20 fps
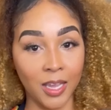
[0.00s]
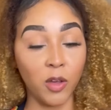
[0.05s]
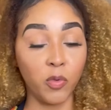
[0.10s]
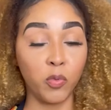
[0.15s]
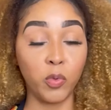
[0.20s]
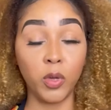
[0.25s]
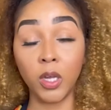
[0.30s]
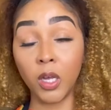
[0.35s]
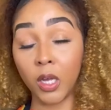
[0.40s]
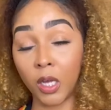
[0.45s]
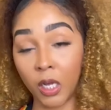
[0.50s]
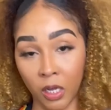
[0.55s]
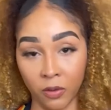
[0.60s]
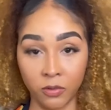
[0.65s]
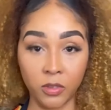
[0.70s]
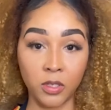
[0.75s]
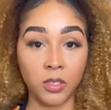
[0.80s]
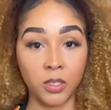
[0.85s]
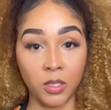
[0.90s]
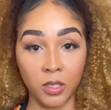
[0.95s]
and we have
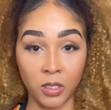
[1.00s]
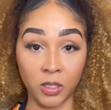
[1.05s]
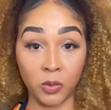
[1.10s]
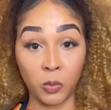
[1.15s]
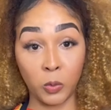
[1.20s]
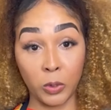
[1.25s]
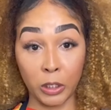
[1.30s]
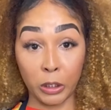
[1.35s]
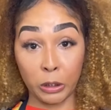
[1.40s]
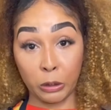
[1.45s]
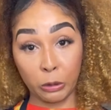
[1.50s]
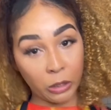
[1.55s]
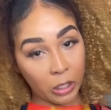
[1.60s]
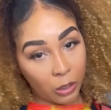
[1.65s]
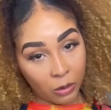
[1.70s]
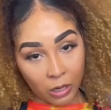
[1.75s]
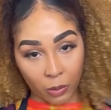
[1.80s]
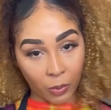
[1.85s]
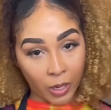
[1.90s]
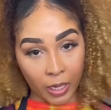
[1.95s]
to season well. You know
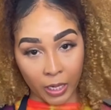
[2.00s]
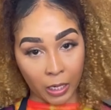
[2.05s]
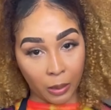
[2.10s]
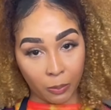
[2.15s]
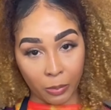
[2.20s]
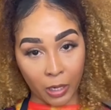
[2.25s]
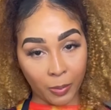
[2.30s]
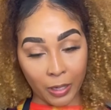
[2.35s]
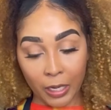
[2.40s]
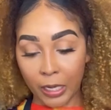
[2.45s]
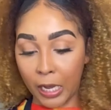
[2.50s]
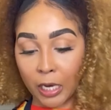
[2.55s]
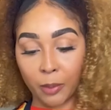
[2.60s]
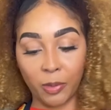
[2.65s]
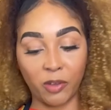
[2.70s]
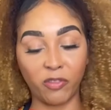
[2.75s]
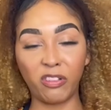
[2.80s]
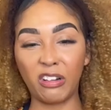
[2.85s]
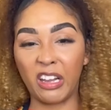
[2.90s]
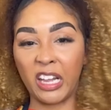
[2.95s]
how I am, baby. It gotta
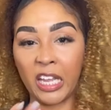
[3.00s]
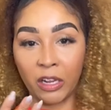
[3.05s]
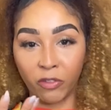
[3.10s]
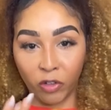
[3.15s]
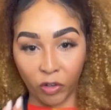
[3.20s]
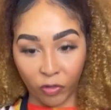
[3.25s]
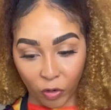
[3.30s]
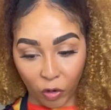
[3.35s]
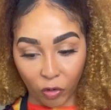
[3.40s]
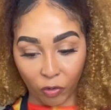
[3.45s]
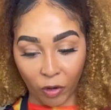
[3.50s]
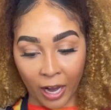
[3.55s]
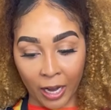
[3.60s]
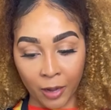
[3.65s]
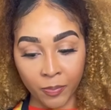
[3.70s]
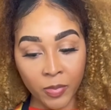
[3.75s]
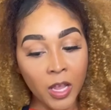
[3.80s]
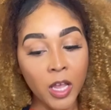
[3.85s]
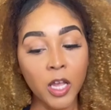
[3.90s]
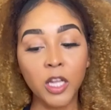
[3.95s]
be flavorful, right?
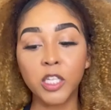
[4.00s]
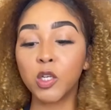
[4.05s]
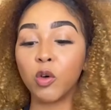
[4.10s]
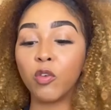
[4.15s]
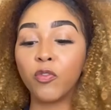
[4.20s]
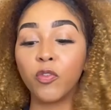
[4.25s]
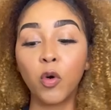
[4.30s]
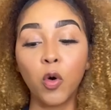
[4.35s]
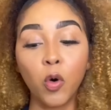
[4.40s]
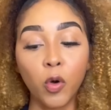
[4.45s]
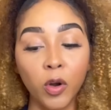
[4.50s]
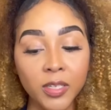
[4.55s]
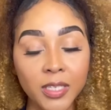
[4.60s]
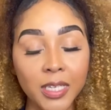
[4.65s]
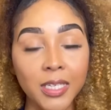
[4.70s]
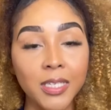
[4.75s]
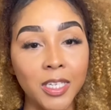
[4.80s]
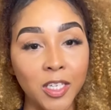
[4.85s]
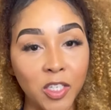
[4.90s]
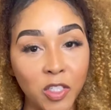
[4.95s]
So of course,
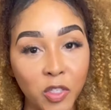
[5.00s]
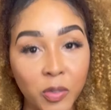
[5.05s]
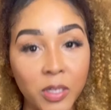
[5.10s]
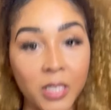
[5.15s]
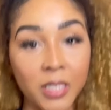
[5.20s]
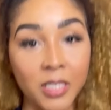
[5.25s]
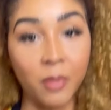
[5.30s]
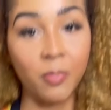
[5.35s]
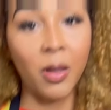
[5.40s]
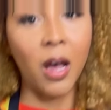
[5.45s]
essential is some